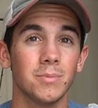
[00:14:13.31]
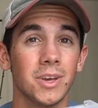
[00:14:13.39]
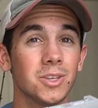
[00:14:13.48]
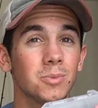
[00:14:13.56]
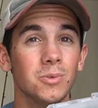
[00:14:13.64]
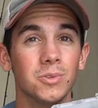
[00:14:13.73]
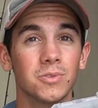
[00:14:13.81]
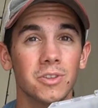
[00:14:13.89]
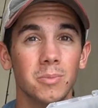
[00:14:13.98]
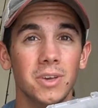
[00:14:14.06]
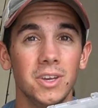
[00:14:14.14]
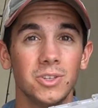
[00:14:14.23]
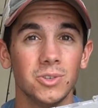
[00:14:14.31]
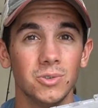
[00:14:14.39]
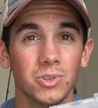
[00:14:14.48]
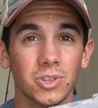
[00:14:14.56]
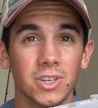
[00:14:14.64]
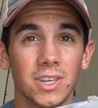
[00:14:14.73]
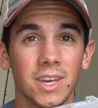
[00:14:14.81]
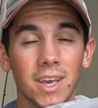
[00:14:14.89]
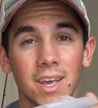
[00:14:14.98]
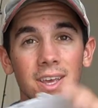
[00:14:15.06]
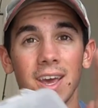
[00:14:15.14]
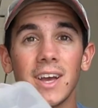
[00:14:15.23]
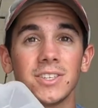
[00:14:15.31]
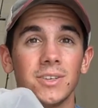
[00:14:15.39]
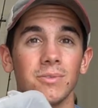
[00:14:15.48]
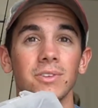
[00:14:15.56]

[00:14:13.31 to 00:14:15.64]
Big spoons for the beach usually, casting